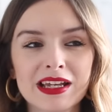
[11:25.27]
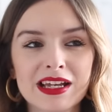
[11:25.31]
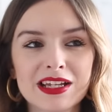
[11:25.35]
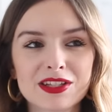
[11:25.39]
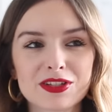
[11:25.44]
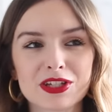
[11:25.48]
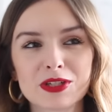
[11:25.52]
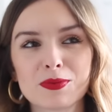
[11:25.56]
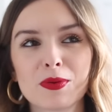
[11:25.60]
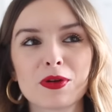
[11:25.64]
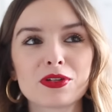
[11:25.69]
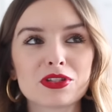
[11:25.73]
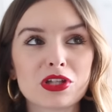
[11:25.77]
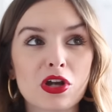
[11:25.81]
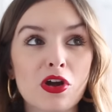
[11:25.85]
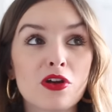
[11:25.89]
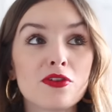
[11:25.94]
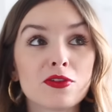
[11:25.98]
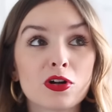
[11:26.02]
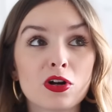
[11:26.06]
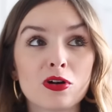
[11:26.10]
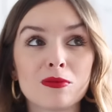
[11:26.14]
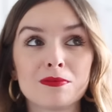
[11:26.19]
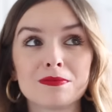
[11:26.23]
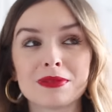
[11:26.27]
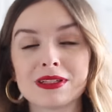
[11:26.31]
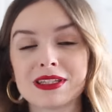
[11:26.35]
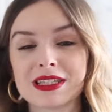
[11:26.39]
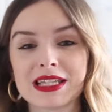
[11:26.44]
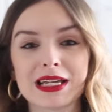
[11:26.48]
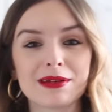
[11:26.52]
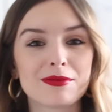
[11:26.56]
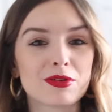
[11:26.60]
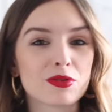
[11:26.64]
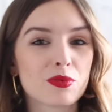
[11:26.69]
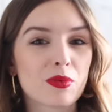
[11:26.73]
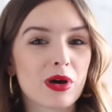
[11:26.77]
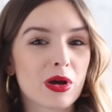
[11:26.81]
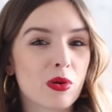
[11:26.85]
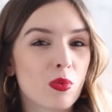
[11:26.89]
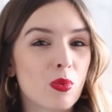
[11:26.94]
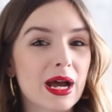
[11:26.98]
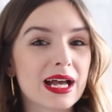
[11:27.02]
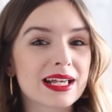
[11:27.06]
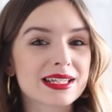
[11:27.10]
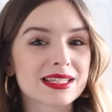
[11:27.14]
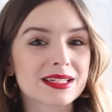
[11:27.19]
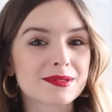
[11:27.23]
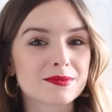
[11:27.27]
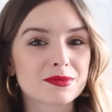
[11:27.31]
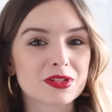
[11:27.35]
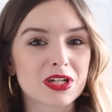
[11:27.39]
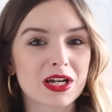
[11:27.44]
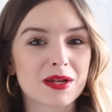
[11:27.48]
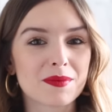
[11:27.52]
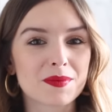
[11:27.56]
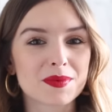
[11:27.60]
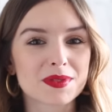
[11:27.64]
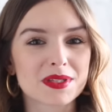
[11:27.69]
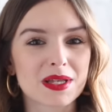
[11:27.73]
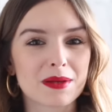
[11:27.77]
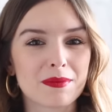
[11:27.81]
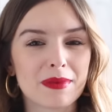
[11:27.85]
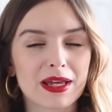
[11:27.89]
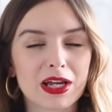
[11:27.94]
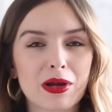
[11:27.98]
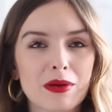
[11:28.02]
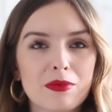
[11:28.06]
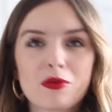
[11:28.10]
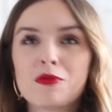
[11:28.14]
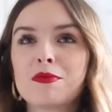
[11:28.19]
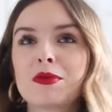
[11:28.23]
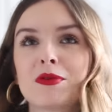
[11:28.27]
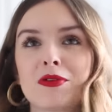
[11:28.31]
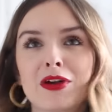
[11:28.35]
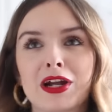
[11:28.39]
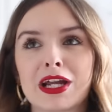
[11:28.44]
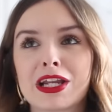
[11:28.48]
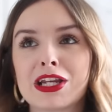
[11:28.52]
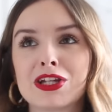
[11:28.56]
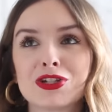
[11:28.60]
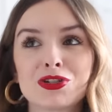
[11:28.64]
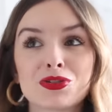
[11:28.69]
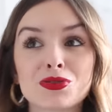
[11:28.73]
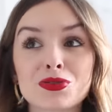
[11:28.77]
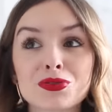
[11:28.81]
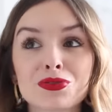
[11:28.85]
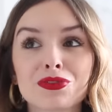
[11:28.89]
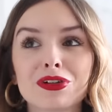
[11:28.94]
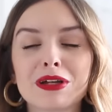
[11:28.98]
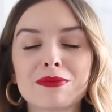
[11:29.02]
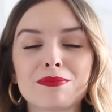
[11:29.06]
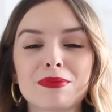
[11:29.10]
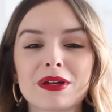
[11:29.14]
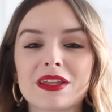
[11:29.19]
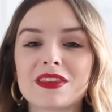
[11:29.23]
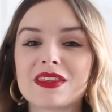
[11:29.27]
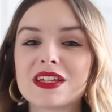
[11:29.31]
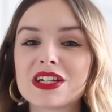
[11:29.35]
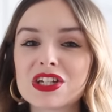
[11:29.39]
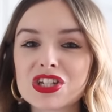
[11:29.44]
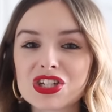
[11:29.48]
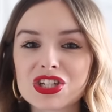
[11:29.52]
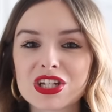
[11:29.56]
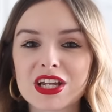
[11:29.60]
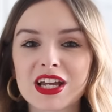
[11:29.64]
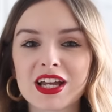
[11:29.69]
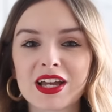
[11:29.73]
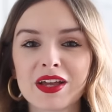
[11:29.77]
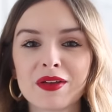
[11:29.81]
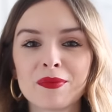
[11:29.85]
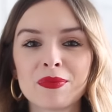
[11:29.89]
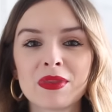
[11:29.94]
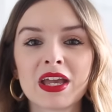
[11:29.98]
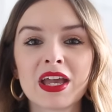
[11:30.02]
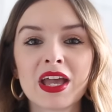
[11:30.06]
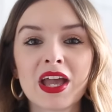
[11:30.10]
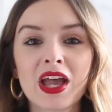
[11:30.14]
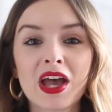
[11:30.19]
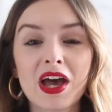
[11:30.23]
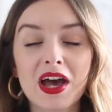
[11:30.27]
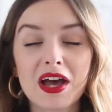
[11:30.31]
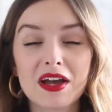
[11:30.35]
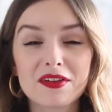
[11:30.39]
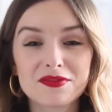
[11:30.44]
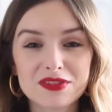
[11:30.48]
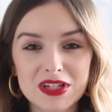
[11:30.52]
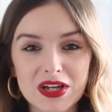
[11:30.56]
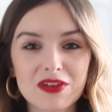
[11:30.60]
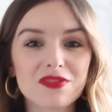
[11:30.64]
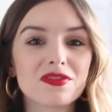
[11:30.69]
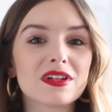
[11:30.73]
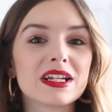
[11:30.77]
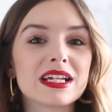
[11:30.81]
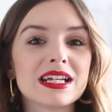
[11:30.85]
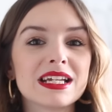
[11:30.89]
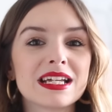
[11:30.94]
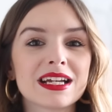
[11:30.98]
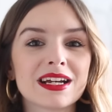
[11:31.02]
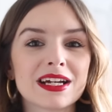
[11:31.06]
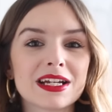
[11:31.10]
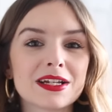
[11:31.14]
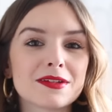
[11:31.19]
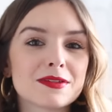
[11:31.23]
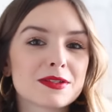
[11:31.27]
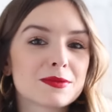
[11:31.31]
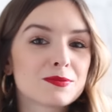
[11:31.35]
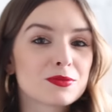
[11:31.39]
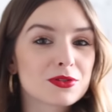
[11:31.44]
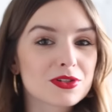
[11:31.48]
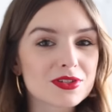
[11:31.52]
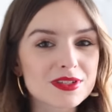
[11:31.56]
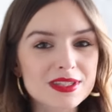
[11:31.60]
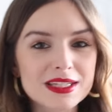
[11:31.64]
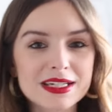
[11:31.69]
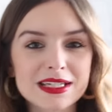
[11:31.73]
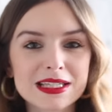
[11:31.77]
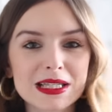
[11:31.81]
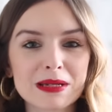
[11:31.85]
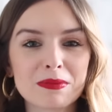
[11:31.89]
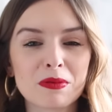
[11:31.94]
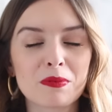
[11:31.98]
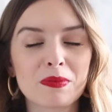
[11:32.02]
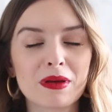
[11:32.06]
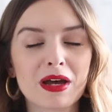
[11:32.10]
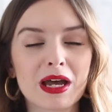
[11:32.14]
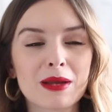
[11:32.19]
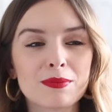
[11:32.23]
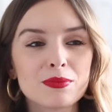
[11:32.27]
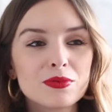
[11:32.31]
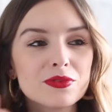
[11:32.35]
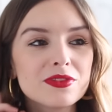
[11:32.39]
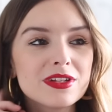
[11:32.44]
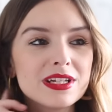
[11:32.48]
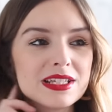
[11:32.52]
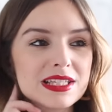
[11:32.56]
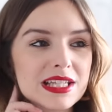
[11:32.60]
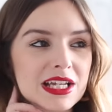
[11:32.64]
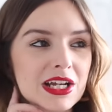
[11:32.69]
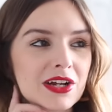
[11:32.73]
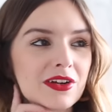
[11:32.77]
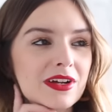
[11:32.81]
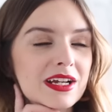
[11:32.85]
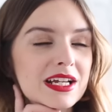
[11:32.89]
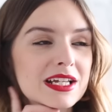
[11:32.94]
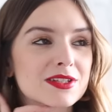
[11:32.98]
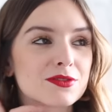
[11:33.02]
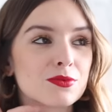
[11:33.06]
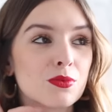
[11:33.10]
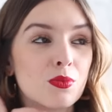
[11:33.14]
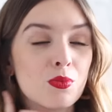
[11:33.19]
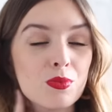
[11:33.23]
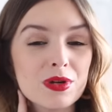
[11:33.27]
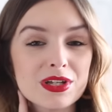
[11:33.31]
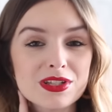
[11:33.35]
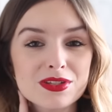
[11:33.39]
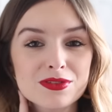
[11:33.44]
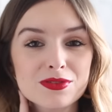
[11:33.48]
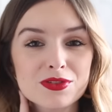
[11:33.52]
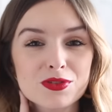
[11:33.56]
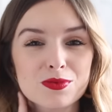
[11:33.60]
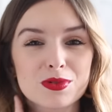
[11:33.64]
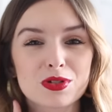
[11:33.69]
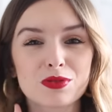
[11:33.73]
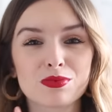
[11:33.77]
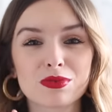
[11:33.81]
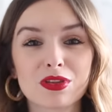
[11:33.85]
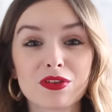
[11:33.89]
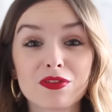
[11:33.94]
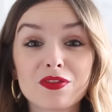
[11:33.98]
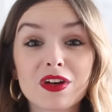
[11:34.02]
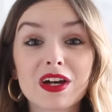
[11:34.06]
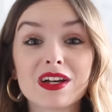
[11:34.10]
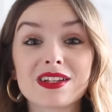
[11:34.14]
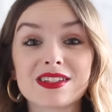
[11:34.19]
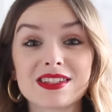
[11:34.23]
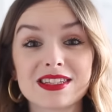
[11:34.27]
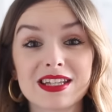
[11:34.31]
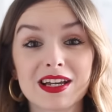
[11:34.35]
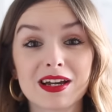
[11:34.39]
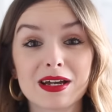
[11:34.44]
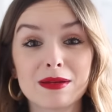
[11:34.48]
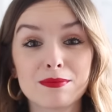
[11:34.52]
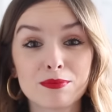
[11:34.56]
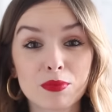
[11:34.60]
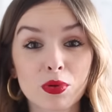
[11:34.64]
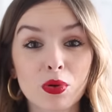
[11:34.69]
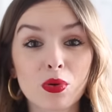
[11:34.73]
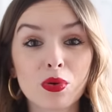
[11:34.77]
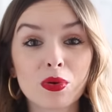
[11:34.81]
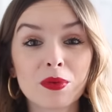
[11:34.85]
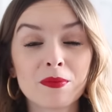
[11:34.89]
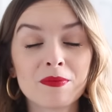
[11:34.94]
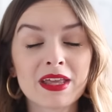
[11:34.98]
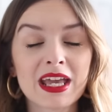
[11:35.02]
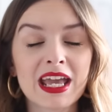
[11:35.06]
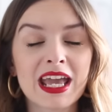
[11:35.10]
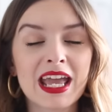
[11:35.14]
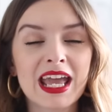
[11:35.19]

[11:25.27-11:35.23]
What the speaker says: So I suppose I overcompensate with what I wear sometimes, so I'm like, I won't be wearing any jewellery. But this year, I've definitely kind of spruced things up a bit. I bought these earrings from Whistles, which were the first thing I bought.